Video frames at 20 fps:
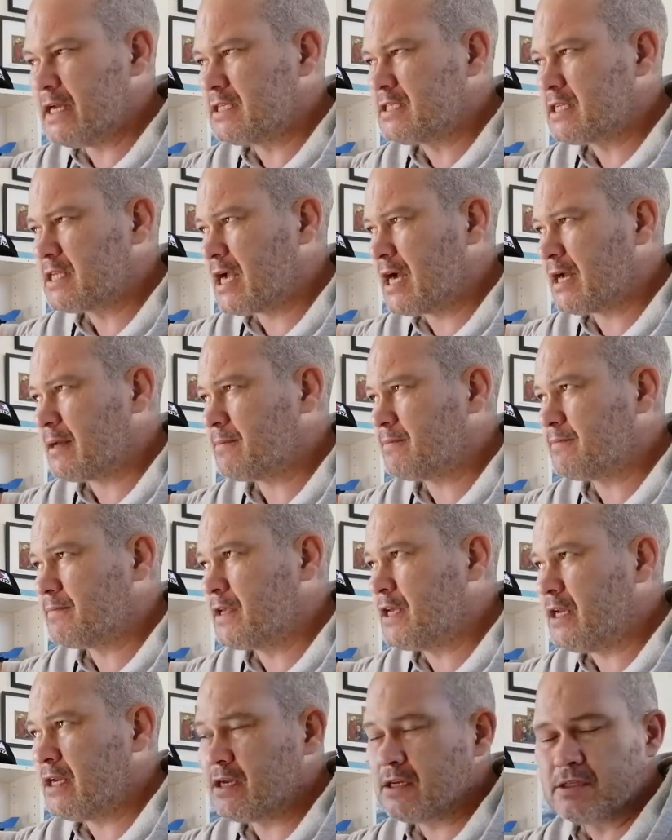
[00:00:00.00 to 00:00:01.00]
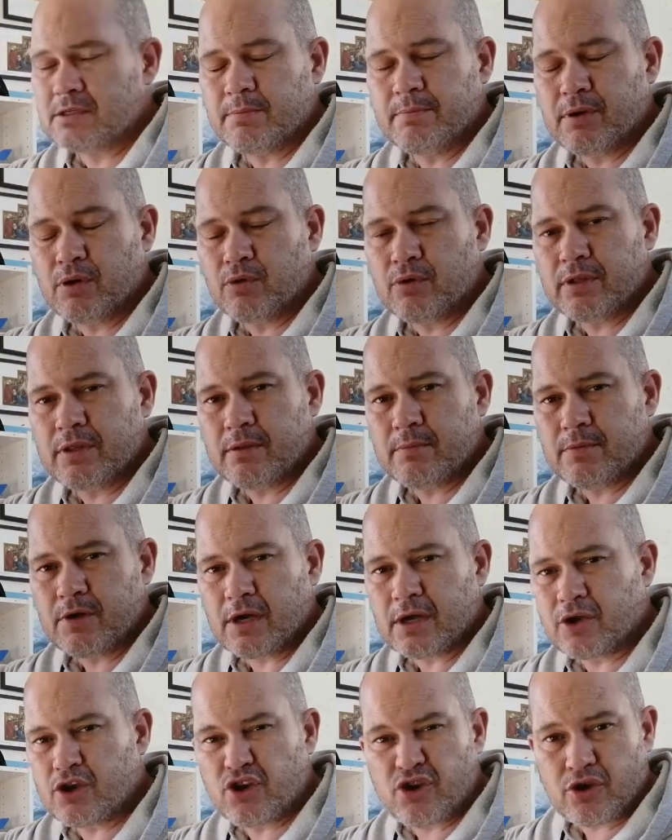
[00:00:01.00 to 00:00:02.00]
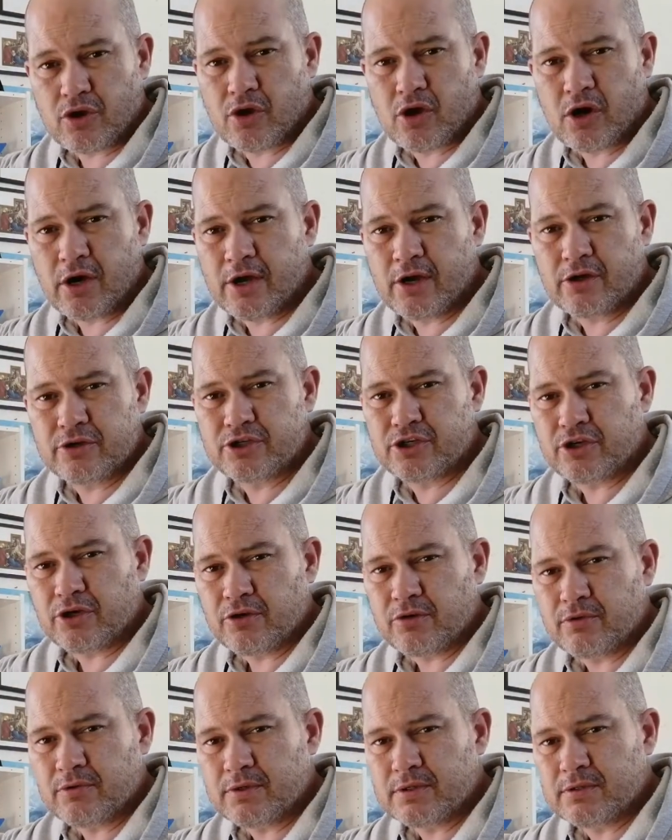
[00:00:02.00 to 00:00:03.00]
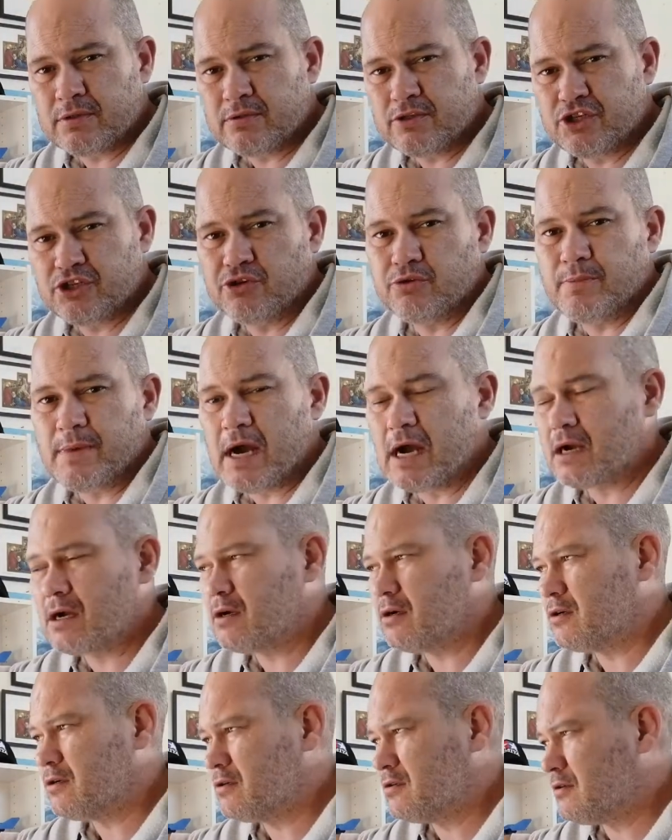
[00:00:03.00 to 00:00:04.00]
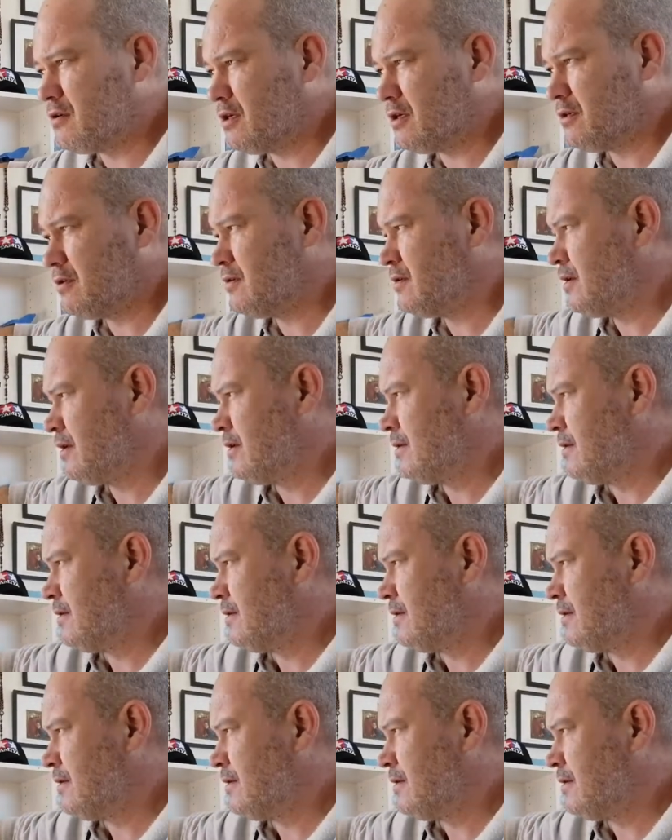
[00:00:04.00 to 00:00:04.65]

start getting into building them, like Kyosho and Schumacher and